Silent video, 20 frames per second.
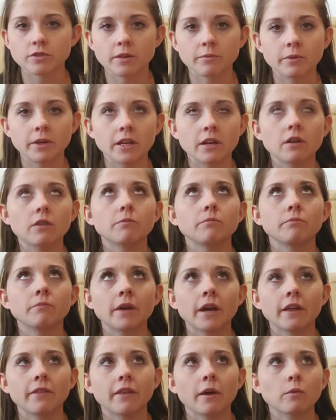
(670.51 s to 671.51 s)
I mean,
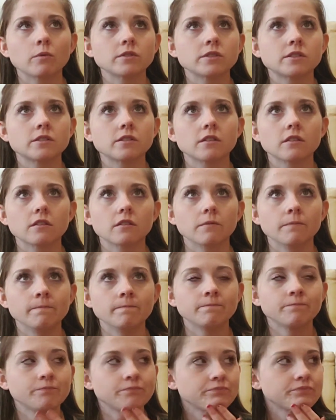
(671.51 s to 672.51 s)
man,
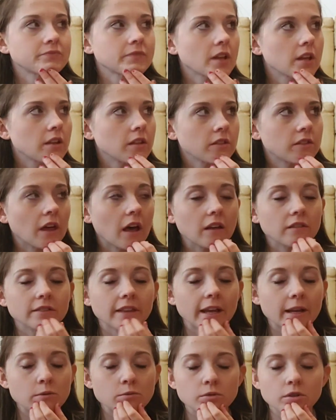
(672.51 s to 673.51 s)
that
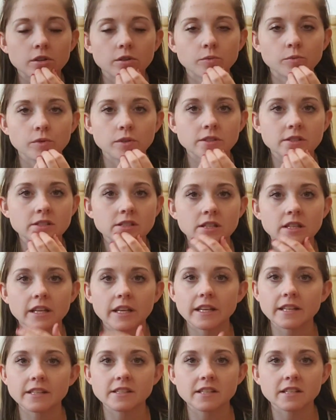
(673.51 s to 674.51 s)
labor was the
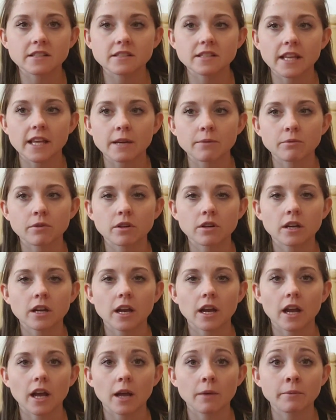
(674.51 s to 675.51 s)
easiest
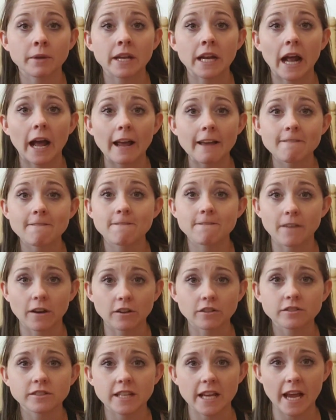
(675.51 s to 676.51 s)
labor. I mean, I
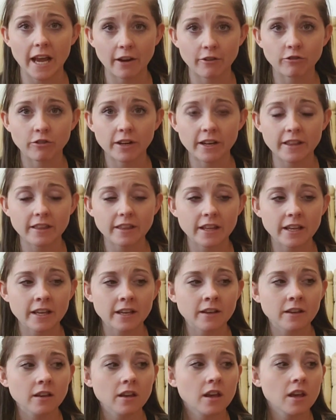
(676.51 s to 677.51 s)
felt
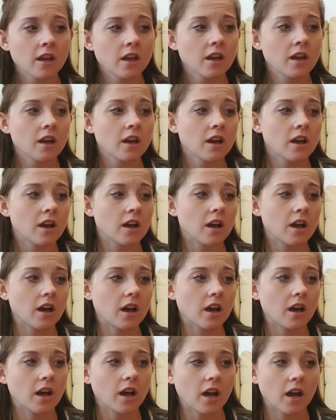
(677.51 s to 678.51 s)
everything
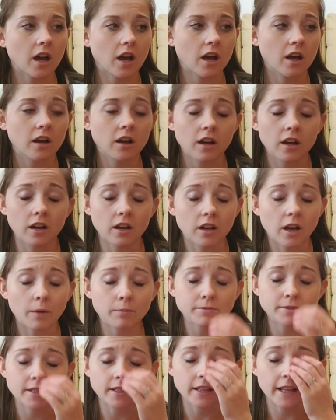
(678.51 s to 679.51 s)

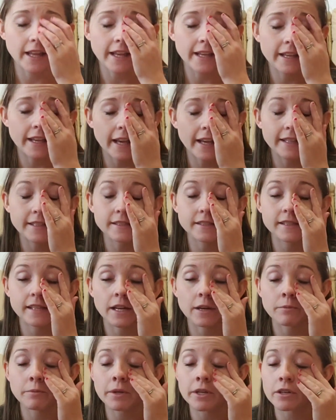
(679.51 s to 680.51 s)
up to like 8
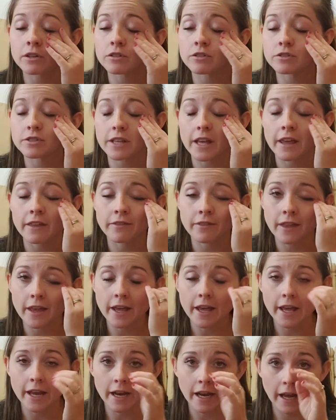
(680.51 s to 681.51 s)
centimeters. And
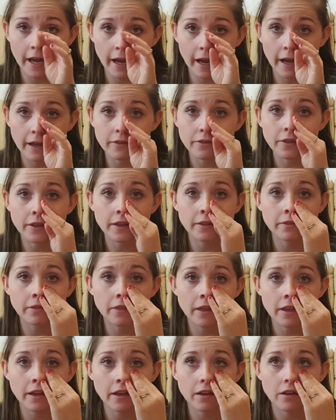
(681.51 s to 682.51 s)
then I think
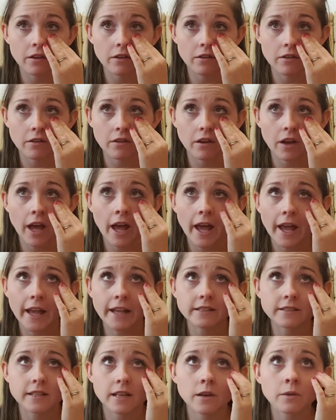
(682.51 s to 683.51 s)
that at
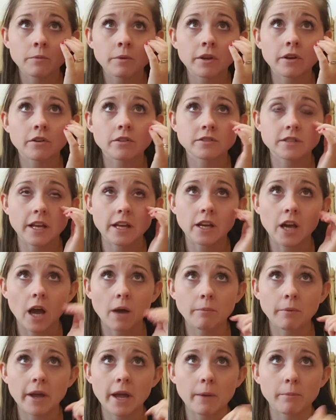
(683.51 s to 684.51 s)
8 centimeters, I
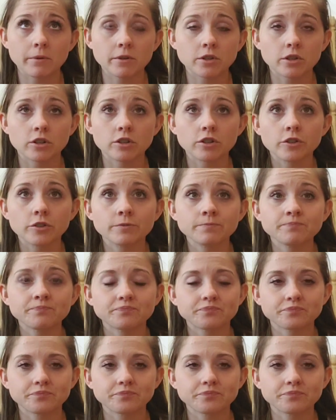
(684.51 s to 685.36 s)
got my epidural.